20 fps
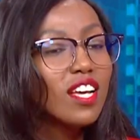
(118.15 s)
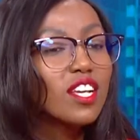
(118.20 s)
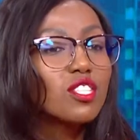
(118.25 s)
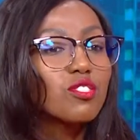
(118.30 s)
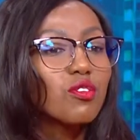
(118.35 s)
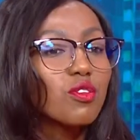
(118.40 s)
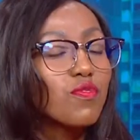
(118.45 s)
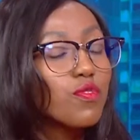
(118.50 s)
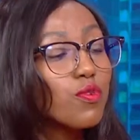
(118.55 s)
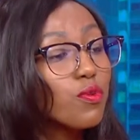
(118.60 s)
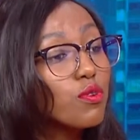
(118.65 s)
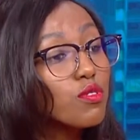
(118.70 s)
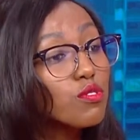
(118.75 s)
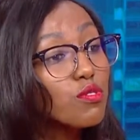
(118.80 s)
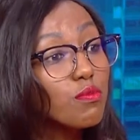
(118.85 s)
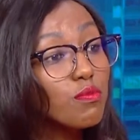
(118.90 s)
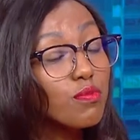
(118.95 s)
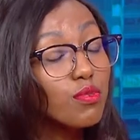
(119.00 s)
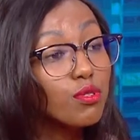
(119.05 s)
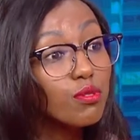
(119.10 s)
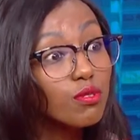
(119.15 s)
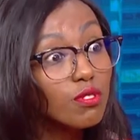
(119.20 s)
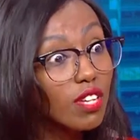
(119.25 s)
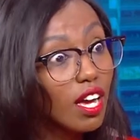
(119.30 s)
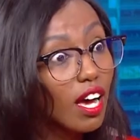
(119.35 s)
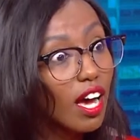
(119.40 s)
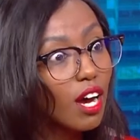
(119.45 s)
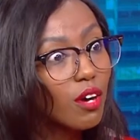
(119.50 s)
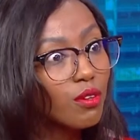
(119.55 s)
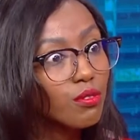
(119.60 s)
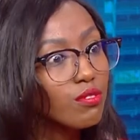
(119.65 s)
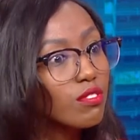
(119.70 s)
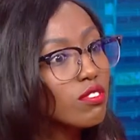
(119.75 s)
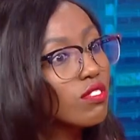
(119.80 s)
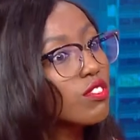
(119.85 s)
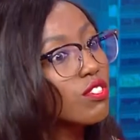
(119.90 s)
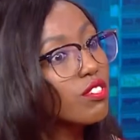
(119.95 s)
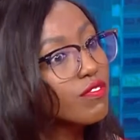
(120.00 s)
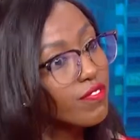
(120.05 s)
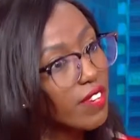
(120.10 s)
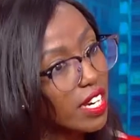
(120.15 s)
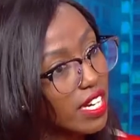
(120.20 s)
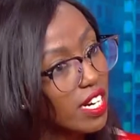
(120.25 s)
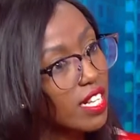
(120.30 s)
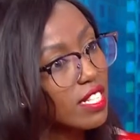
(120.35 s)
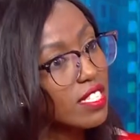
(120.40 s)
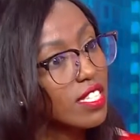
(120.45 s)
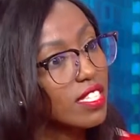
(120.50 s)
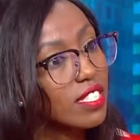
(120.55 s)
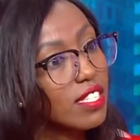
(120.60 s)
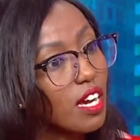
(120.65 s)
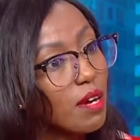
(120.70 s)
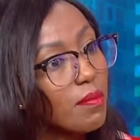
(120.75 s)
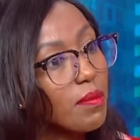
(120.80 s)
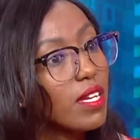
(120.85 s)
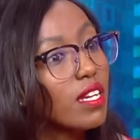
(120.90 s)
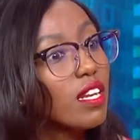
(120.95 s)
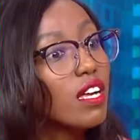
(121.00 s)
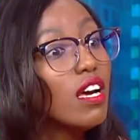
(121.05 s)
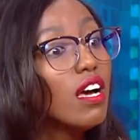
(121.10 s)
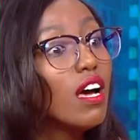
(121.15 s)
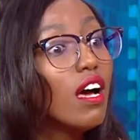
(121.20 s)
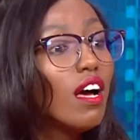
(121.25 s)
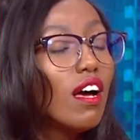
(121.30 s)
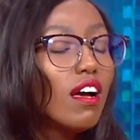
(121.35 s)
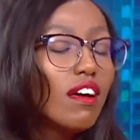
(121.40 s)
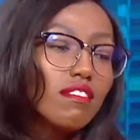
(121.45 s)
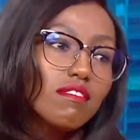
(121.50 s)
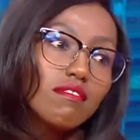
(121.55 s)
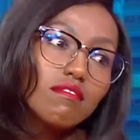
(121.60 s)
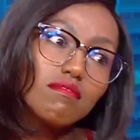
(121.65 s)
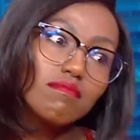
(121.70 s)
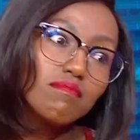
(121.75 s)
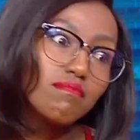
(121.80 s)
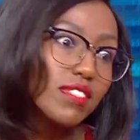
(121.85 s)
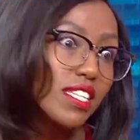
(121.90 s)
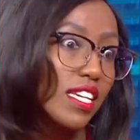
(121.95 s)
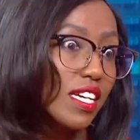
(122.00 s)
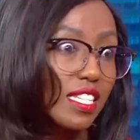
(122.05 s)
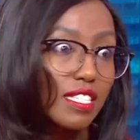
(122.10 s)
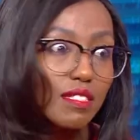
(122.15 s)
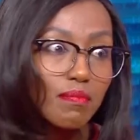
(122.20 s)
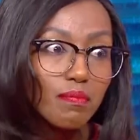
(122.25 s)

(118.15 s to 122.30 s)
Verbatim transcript: So if you want to build a house, finances come you have to plan for that yes